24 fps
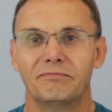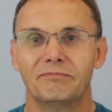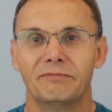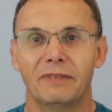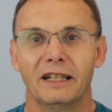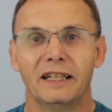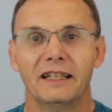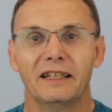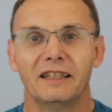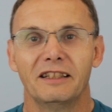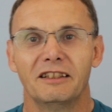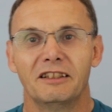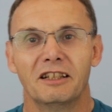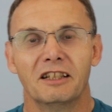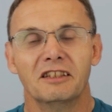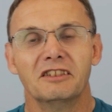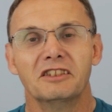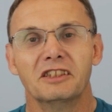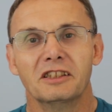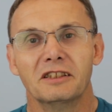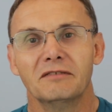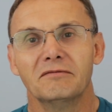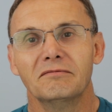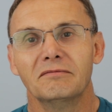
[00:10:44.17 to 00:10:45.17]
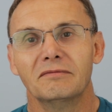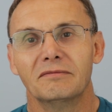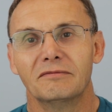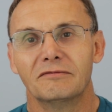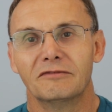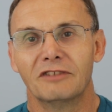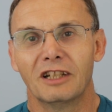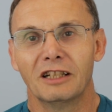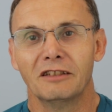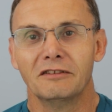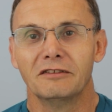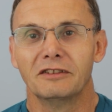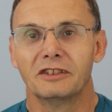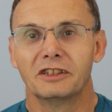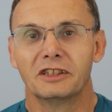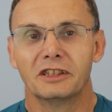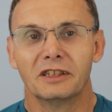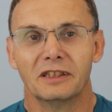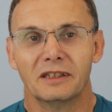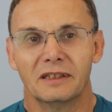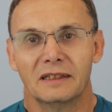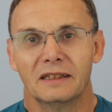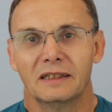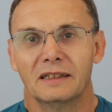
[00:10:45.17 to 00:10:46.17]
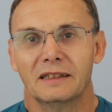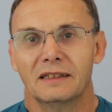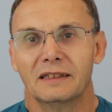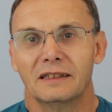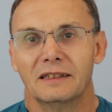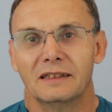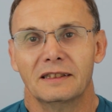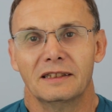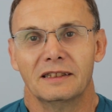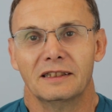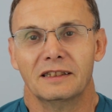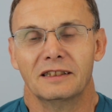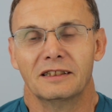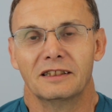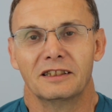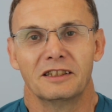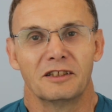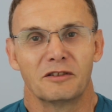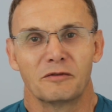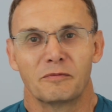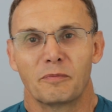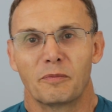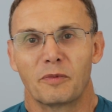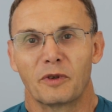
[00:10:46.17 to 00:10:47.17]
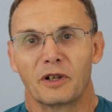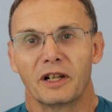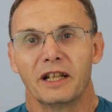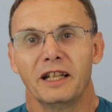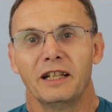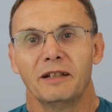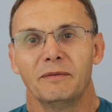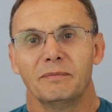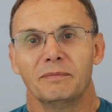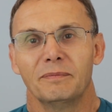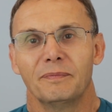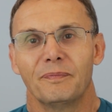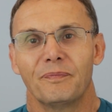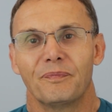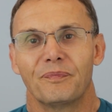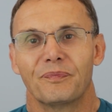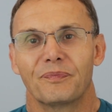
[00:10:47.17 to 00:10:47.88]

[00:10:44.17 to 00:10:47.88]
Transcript: bleak, gudgeon, roach, odd bream.